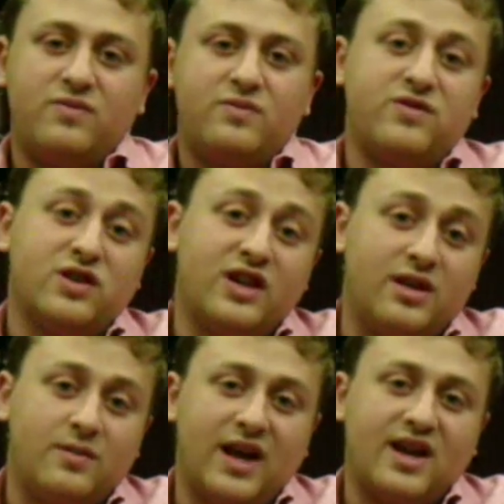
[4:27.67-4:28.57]
For
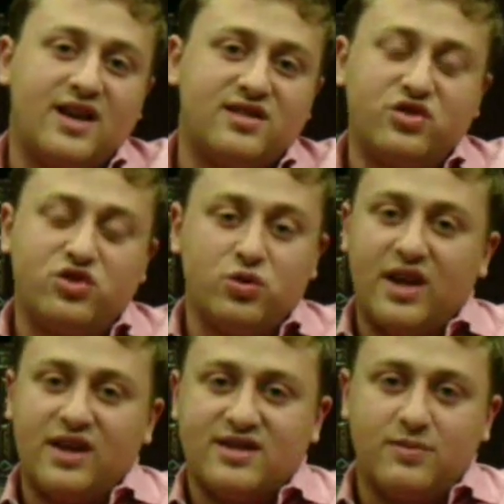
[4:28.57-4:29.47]
him, I guess, a Jew that
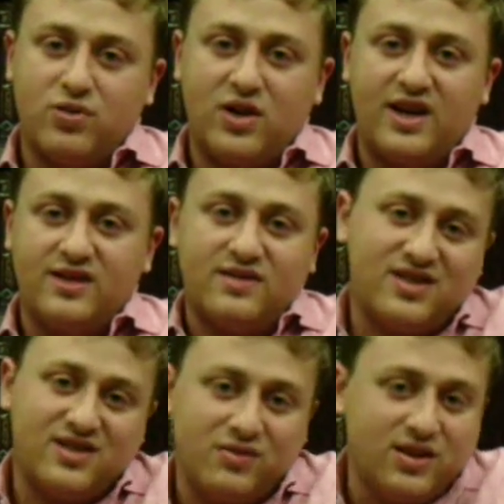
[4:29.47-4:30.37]
doesn't pray
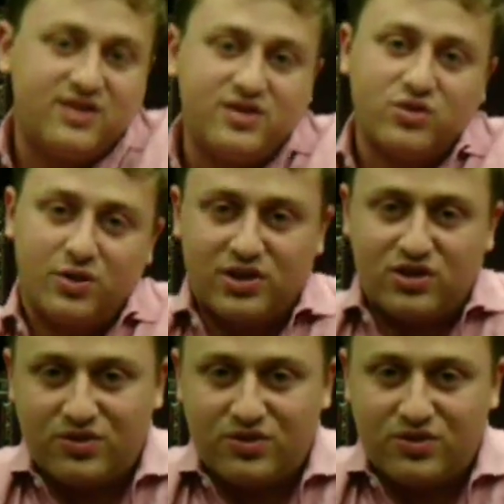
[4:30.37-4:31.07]
isn't really so Jewish.